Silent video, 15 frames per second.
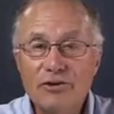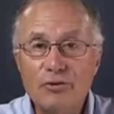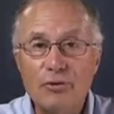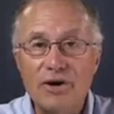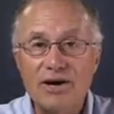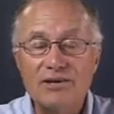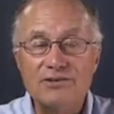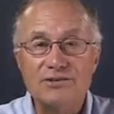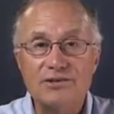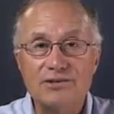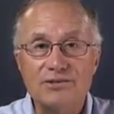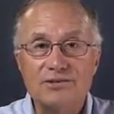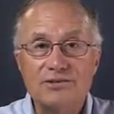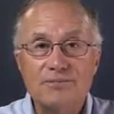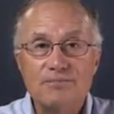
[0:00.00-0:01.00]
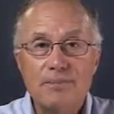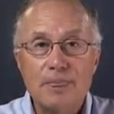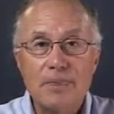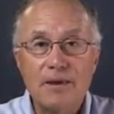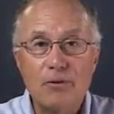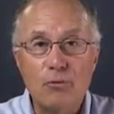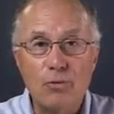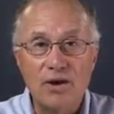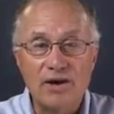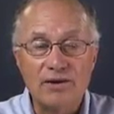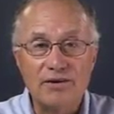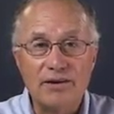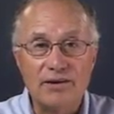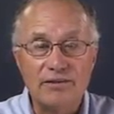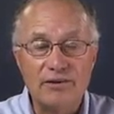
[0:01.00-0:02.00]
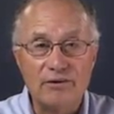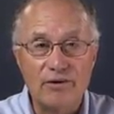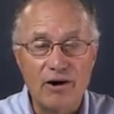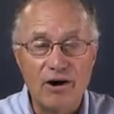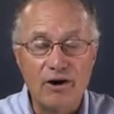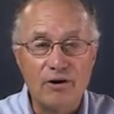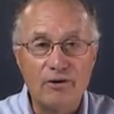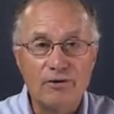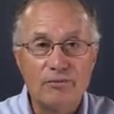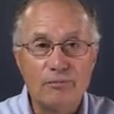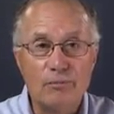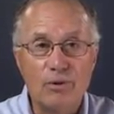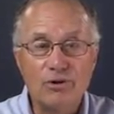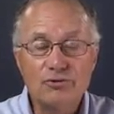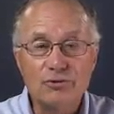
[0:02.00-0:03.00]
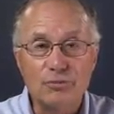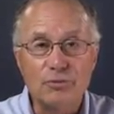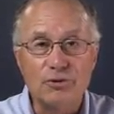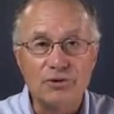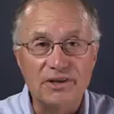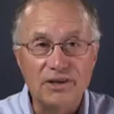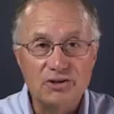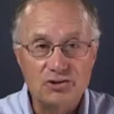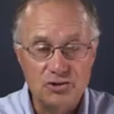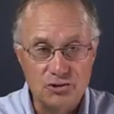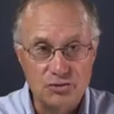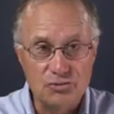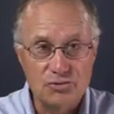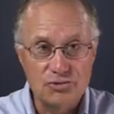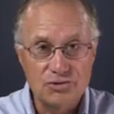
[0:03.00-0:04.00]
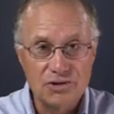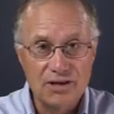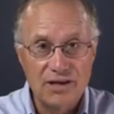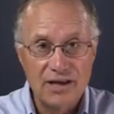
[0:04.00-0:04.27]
arises when there are multiple issues,